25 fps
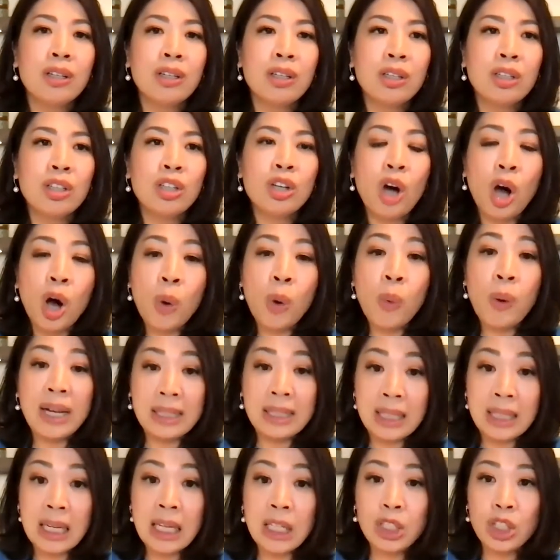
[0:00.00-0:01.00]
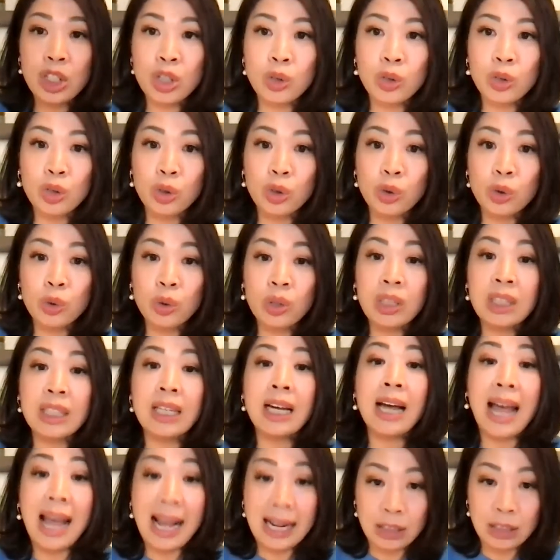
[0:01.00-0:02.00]
you always need to do
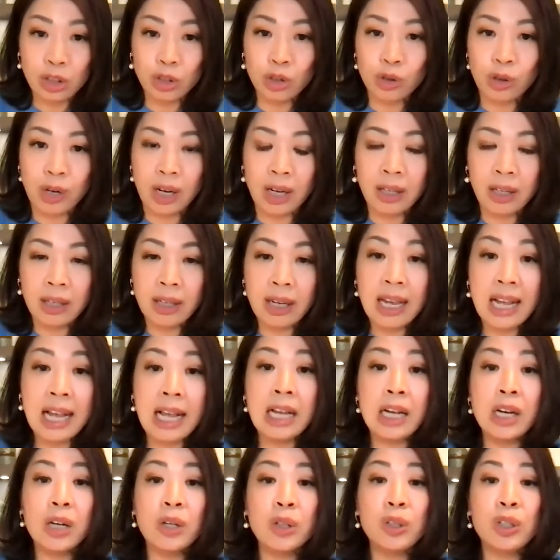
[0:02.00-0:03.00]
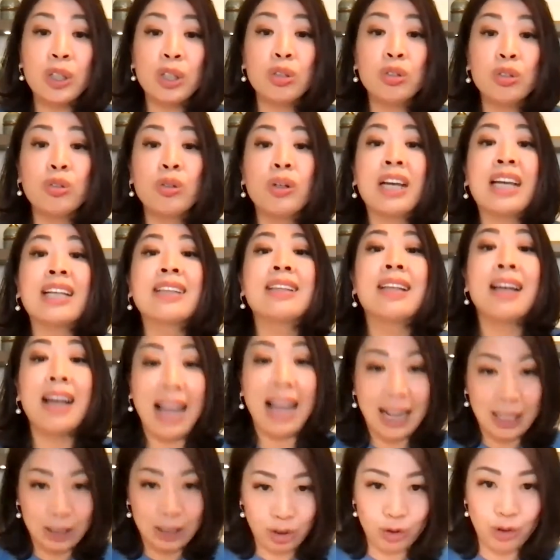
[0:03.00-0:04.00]
the extra in order to get the
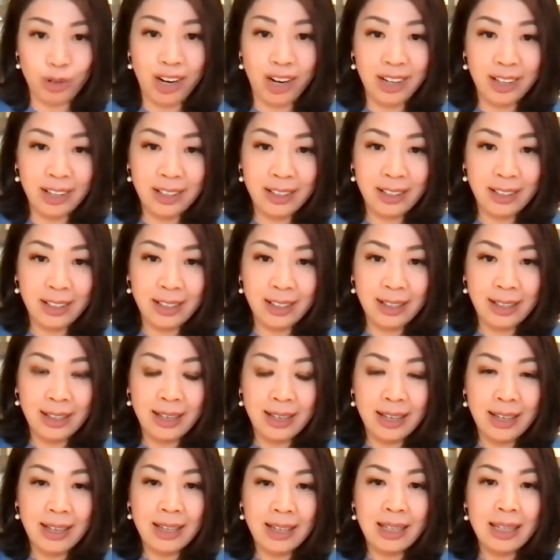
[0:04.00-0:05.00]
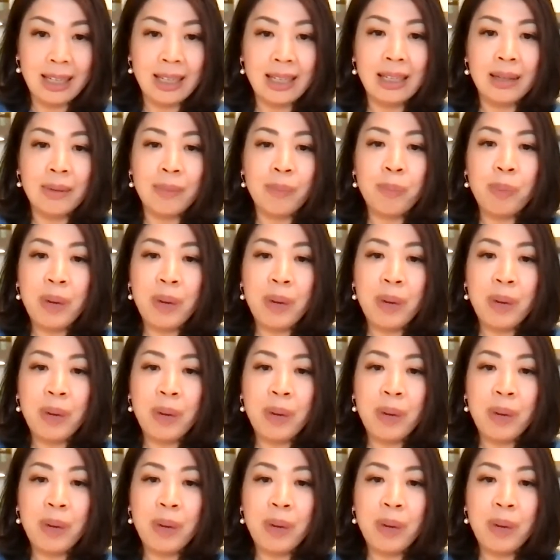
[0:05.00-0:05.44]
extra. Love